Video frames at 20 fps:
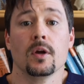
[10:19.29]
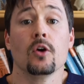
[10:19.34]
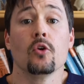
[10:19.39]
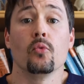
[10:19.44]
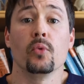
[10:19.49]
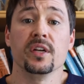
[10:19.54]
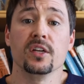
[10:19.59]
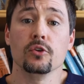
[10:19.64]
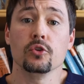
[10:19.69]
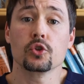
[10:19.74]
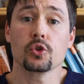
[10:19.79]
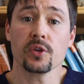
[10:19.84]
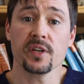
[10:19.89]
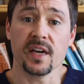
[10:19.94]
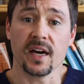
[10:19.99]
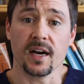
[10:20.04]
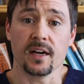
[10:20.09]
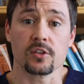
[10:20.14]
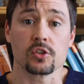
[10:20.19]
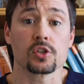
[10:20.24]
When you
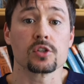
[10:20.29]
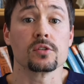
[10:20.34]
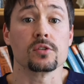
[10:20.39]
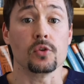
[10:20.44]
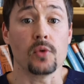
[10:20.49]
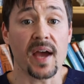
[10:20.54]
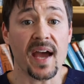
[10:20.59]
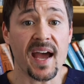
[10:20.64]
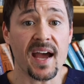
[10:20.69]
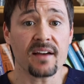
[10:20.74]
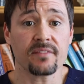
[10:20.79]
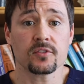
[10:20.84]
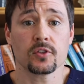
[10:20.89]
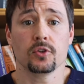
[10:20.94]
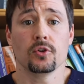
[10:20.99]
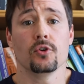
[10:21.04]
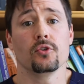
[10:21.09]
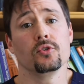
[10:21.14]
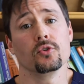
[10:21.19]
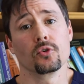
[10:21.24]
triage, you have to
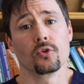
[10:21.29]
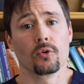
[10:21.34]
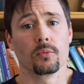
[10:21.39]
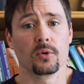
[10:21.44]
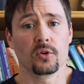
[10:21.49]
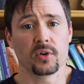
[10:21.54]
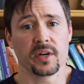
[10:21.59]
know your normal